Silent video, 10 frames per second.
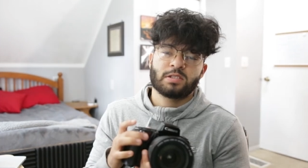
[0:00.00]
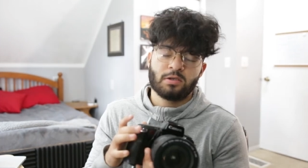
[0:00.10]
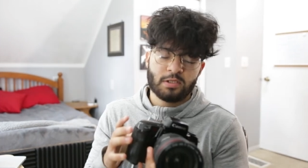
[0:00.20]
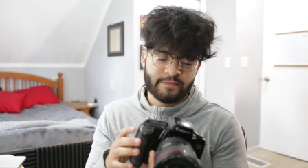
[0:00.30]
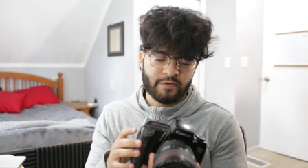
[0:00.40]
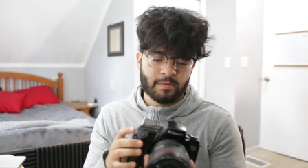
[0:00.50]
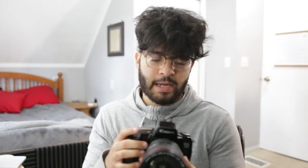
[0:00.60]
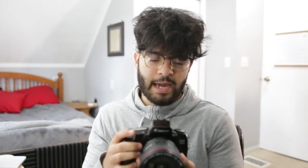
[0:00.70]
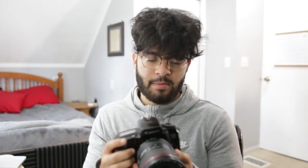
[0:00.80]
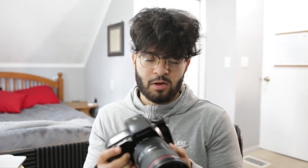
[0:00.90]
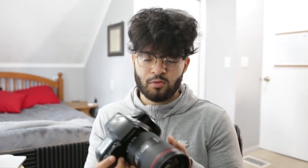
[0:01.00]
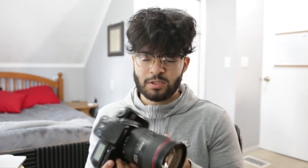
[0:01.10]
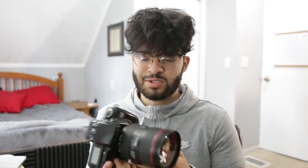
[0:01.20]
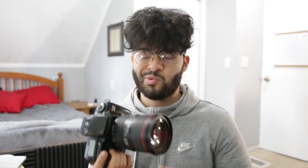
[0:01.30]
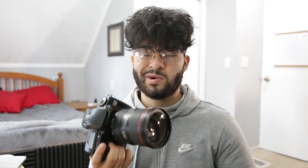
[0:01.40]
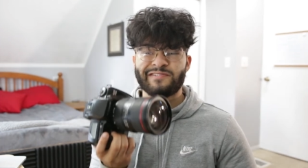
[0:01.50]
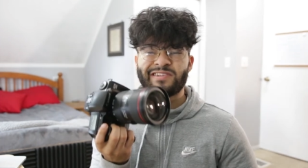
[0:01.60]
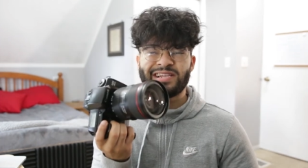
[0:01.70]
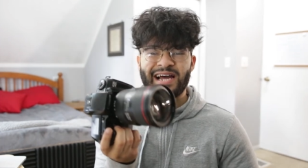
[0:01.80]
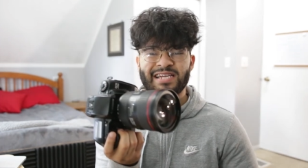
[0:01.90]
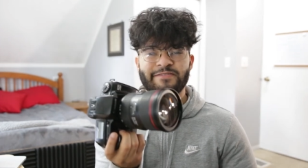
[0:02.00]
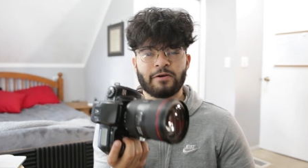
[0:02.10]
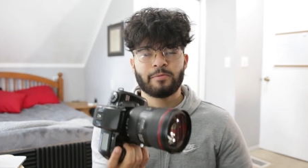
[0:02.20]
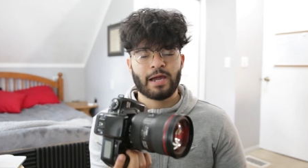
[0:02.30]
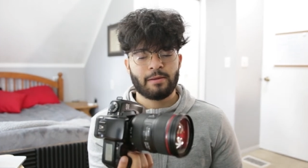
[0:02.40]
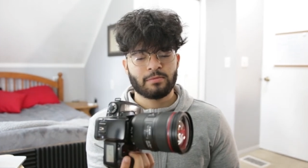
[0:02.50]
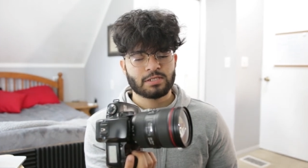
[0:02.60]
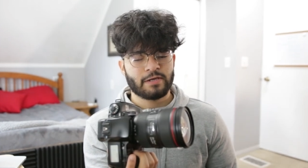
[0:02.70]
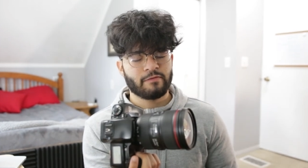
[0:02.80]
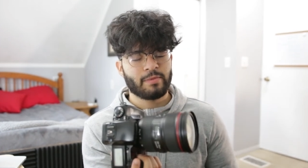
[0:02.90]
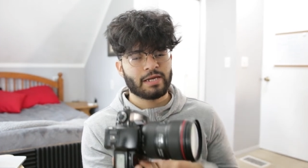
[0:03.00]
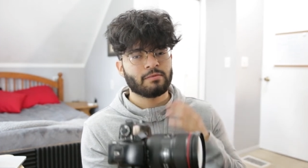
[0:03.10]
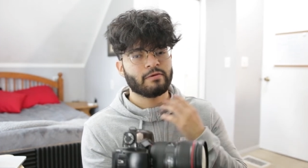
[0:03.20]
So this film camera was one of the last film cameras I ever made